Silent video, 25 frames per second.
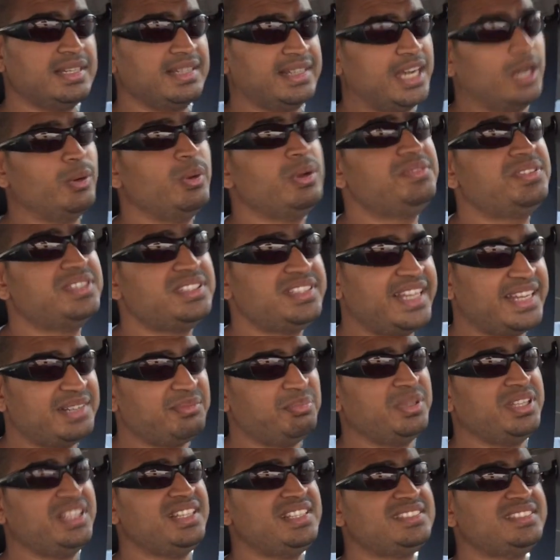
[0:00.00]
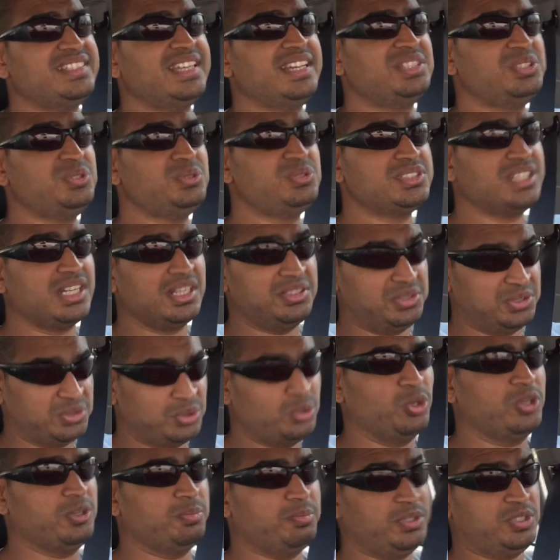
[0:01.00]
However, that means that you start to
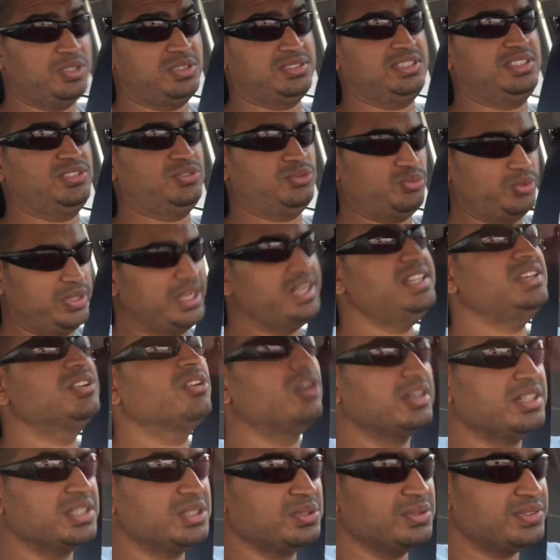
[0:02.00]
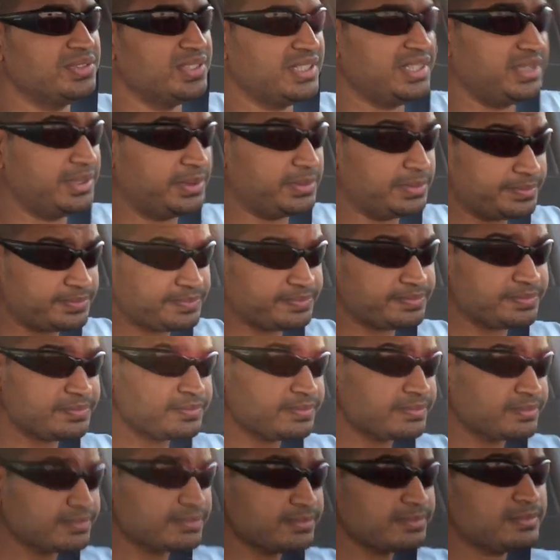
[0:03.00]
cook because it's really hot outside.
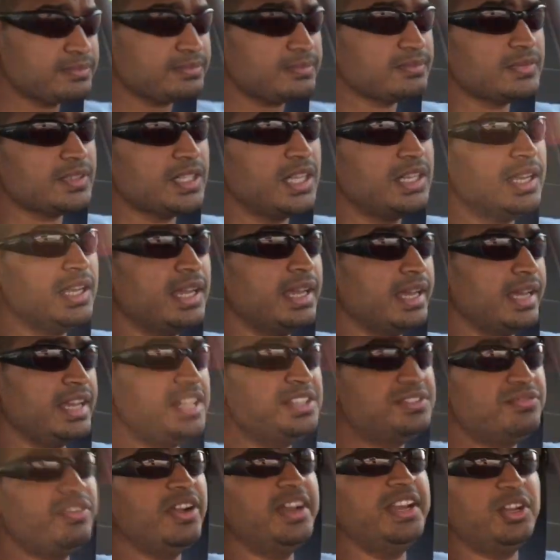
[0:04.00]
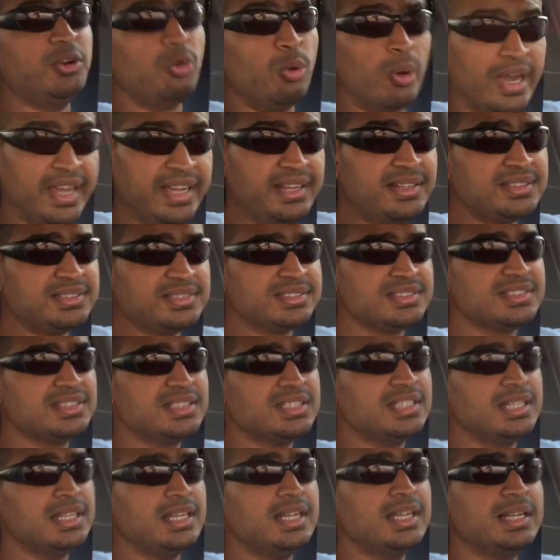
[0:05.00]
It's very quiet.
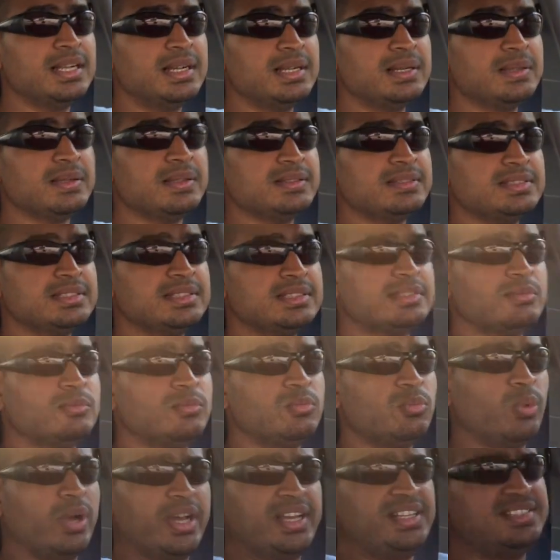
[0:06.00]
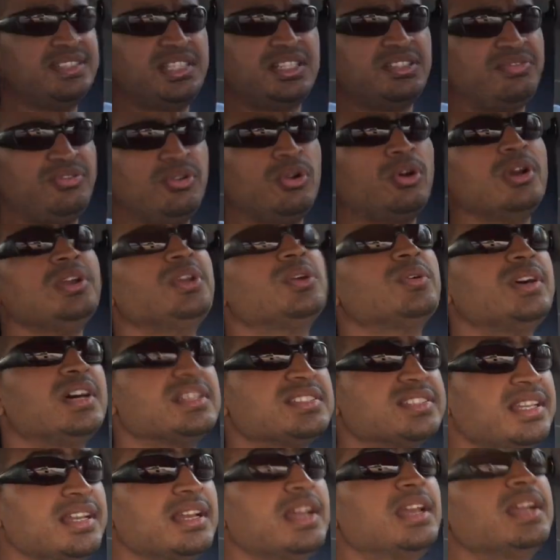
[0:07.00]
Why is that a flaw, you're
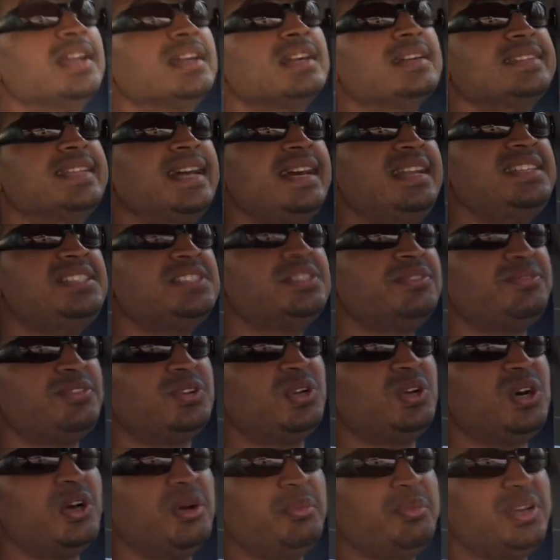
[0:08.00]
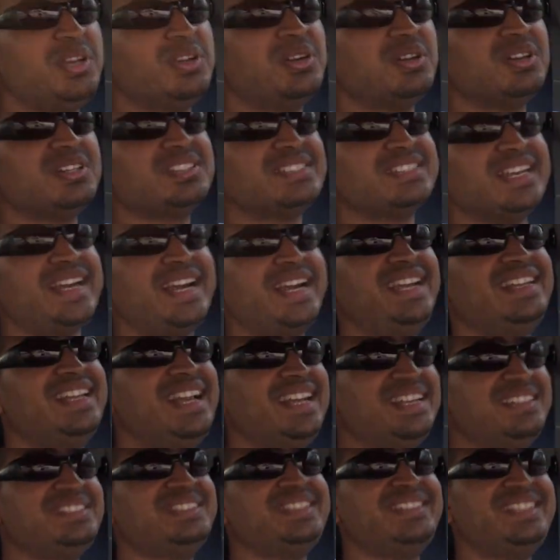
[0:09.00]
asking? That is a flaw because I
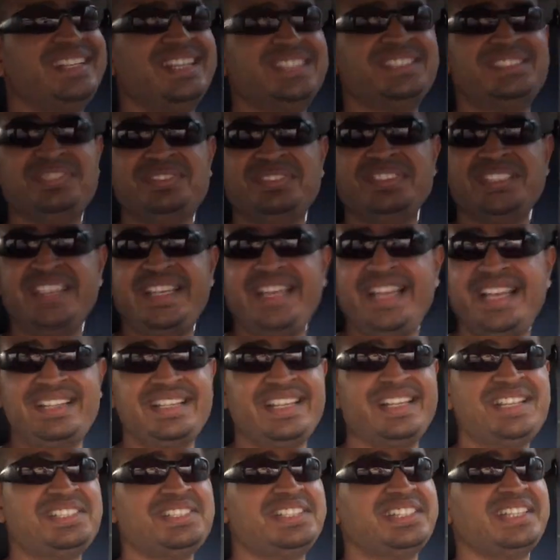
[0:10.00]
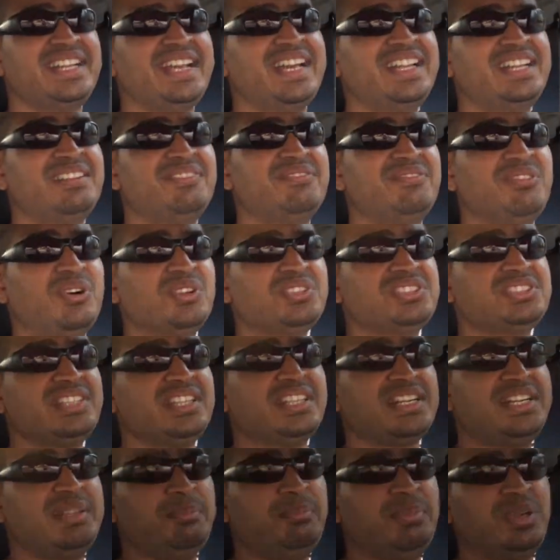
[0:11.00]
like to hear the V8 engine, and unfortunately,